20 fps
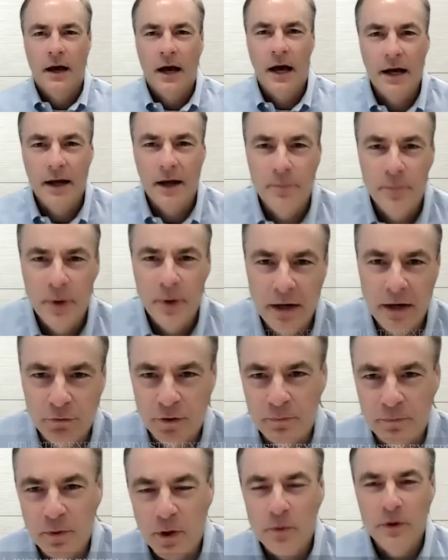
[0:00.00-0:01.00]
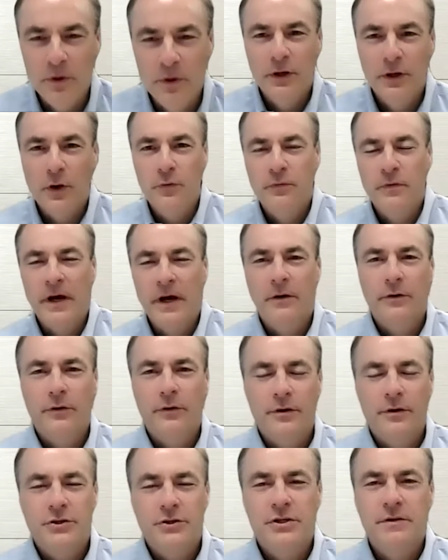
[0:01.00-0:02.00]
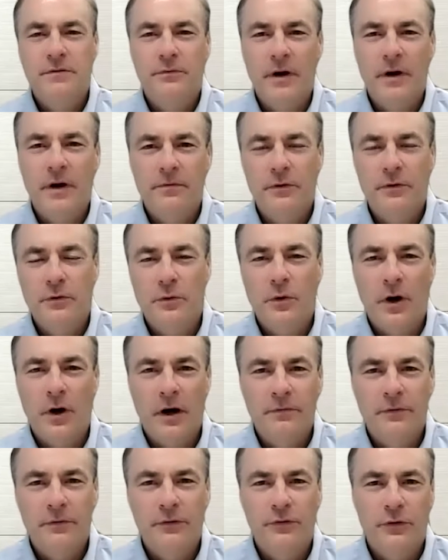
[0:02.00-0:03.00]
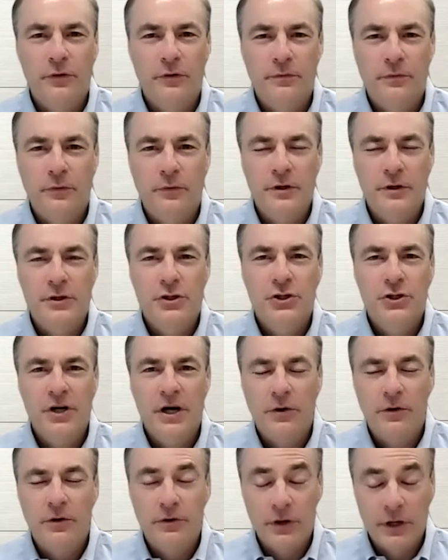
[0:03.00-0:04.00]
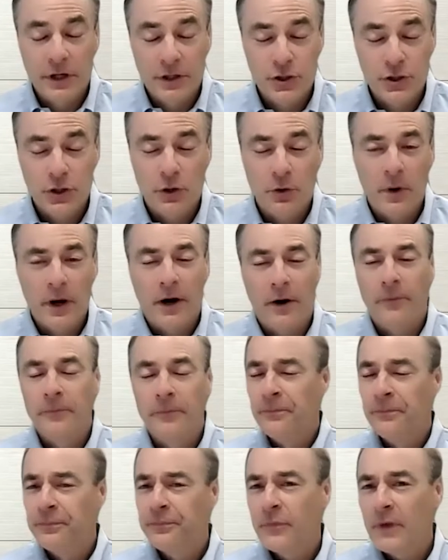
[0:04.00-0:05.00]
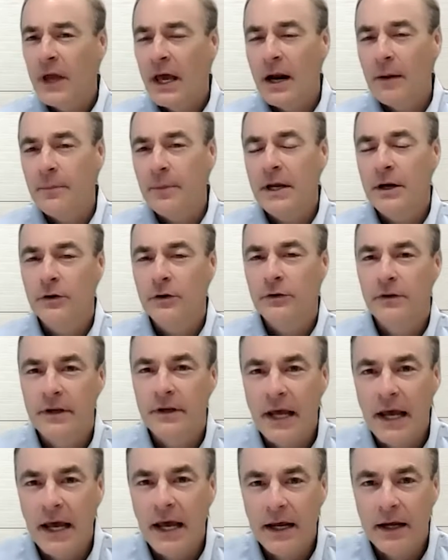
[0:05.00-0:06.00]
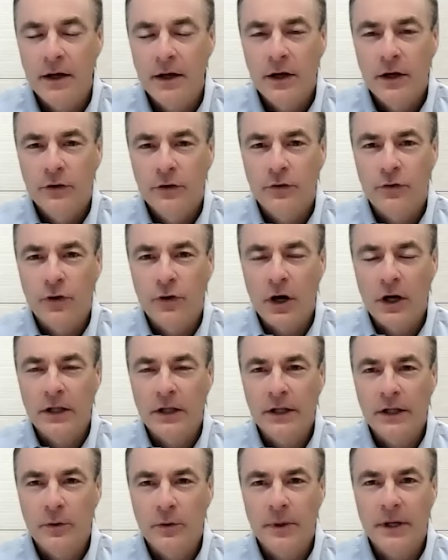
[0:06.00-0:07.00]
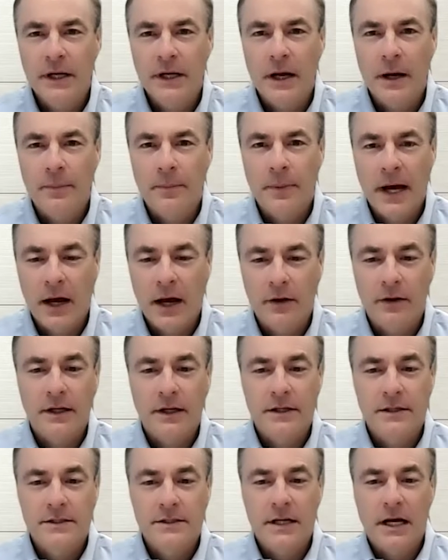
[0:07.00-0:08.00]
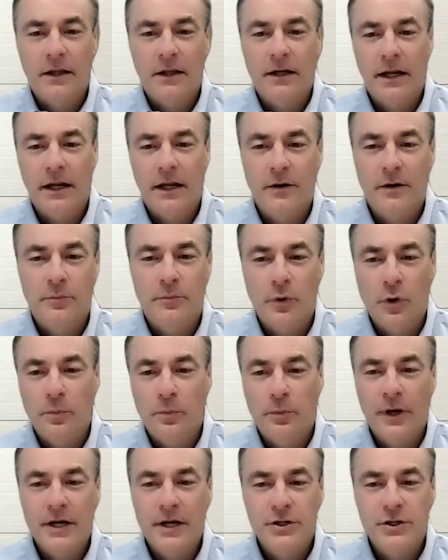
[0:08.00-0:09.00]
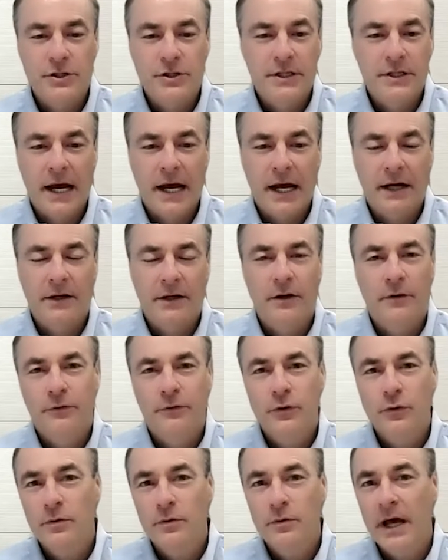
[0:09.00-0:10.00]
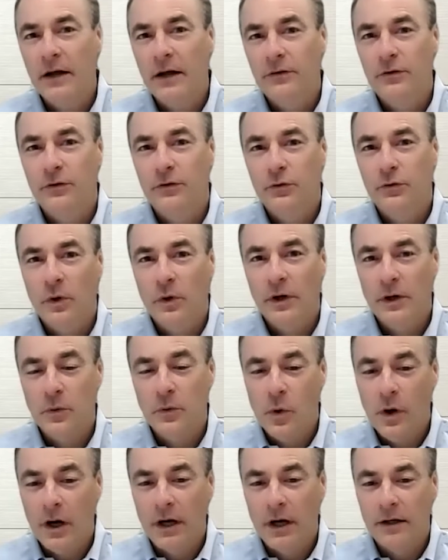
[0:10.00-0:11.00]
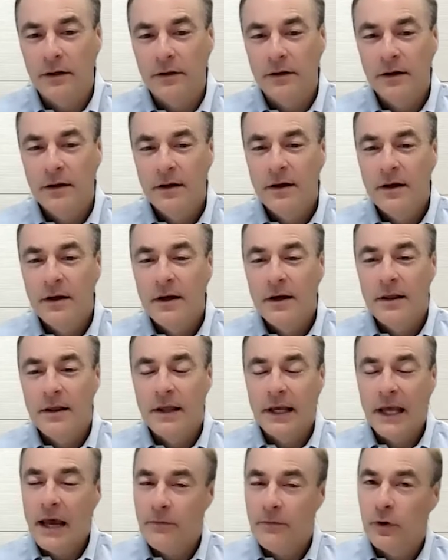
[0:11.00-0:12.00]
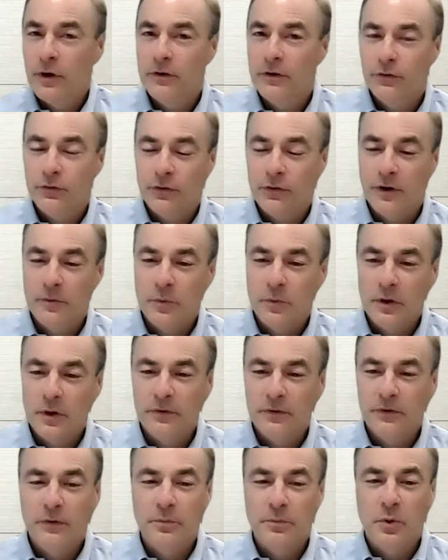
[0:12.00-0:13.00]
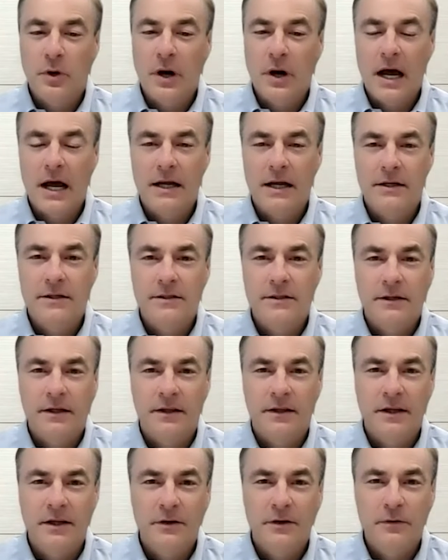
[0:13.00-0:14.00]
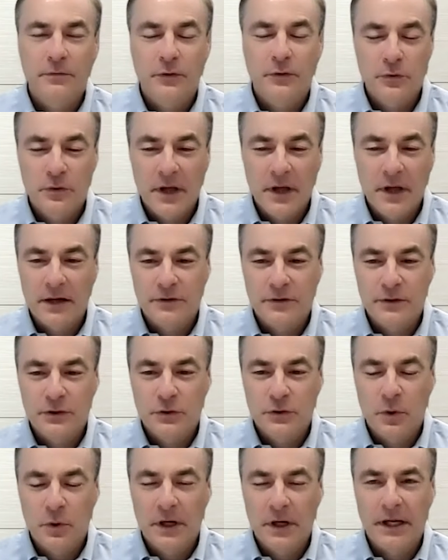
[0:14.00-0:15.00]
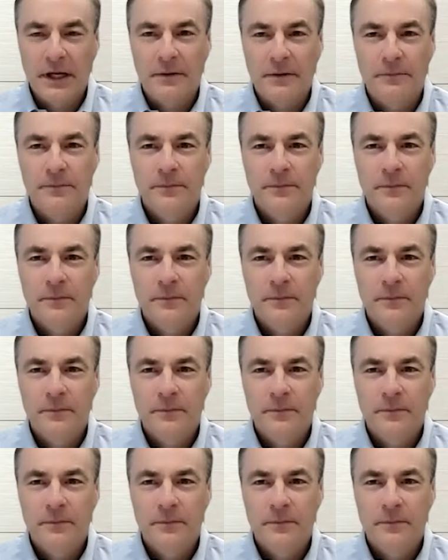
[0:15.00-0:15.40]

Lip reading: Hi, I'm Patrick Bowen, co-founder and chief revenue officer for InsurAware. And I'm here today to talk a little bit about the Consolidated Appropriations Act of 2021 that gave our industry a bit of a surprise at the end of 2020.